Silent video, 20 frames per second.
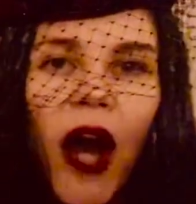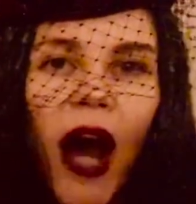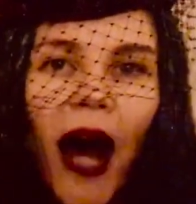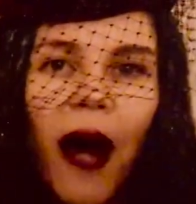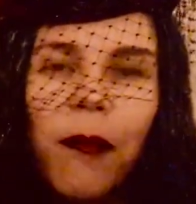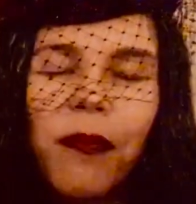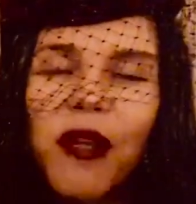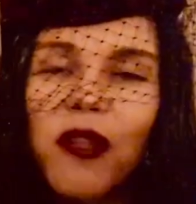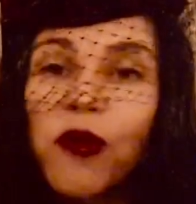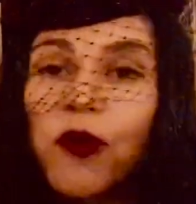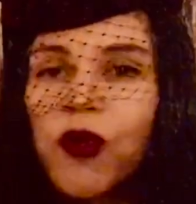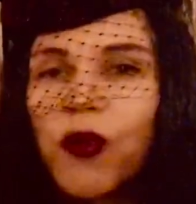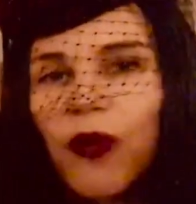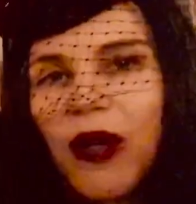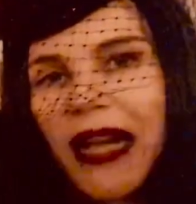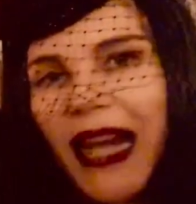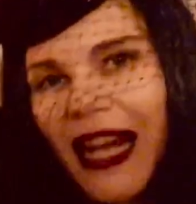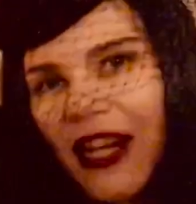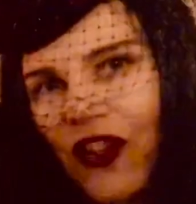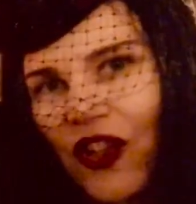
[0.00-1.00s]
Um, there's also
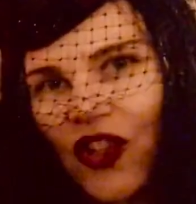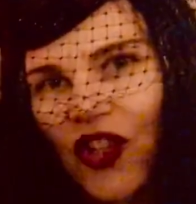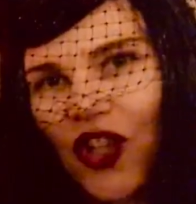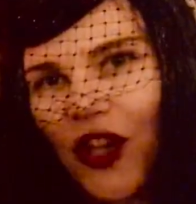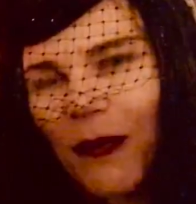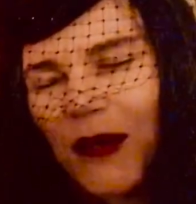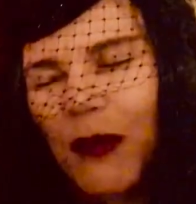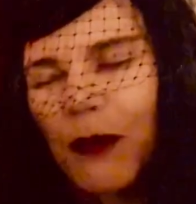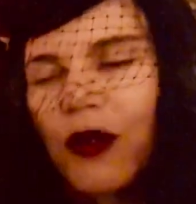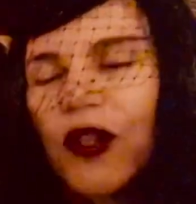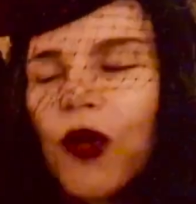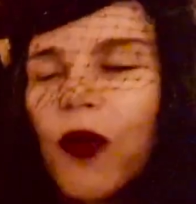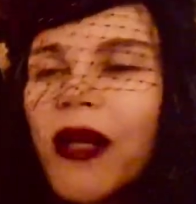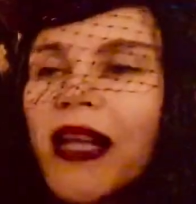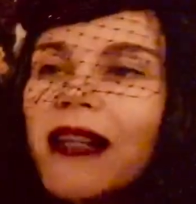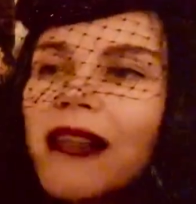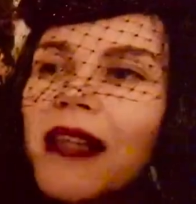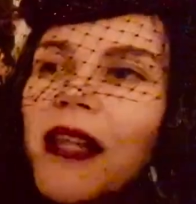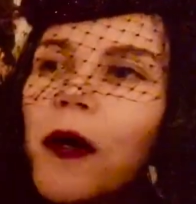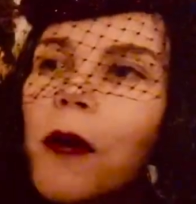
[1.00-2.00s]
relationships
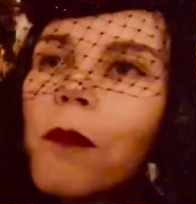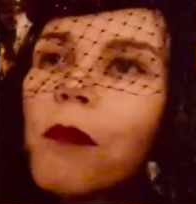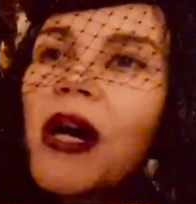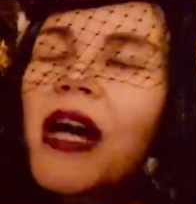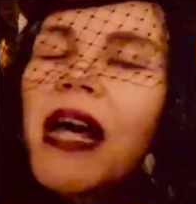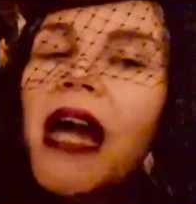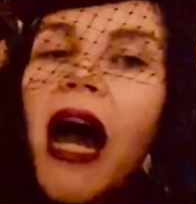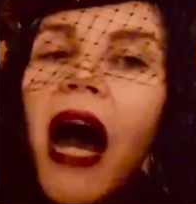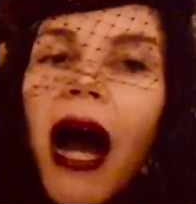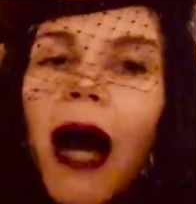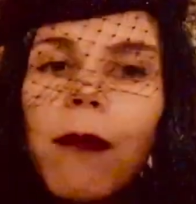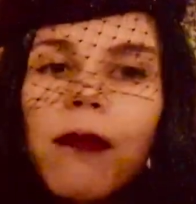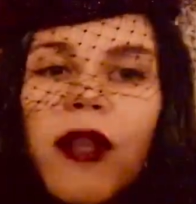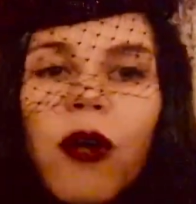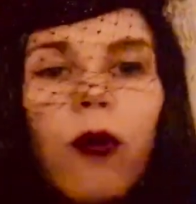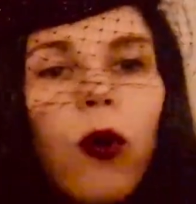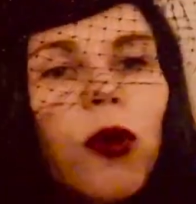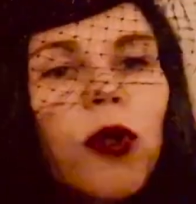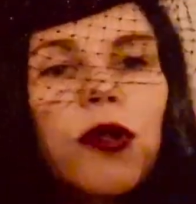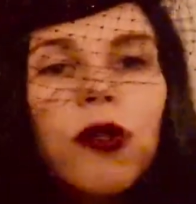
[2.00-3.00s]
between them. Um,
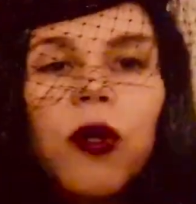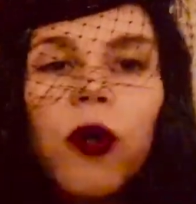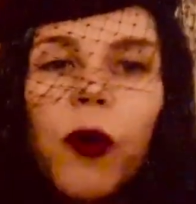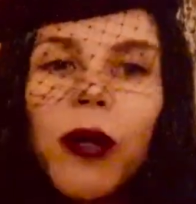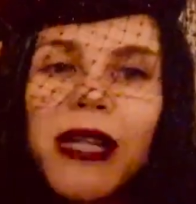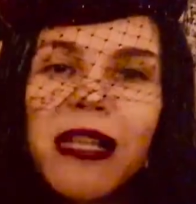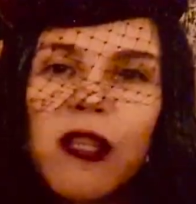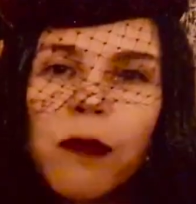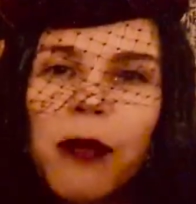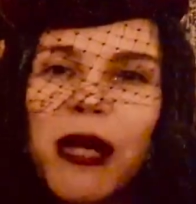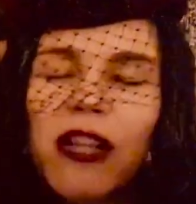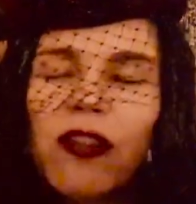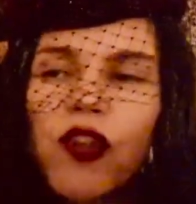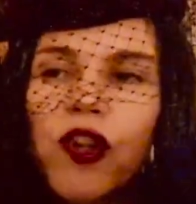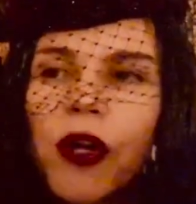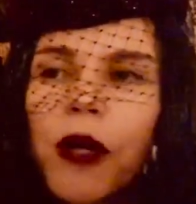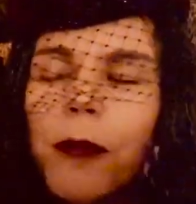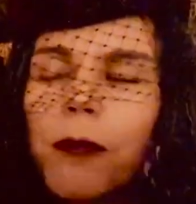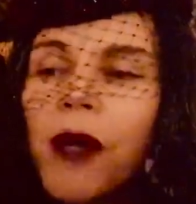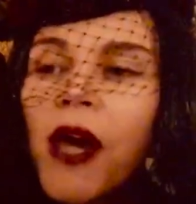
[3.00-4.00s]
they're all on the queer
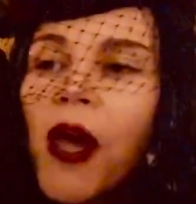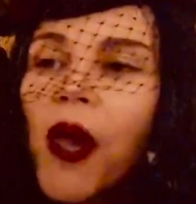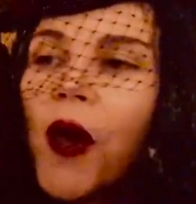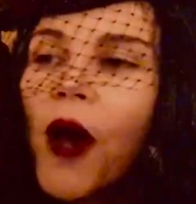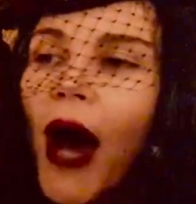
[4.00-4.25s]
spectrum.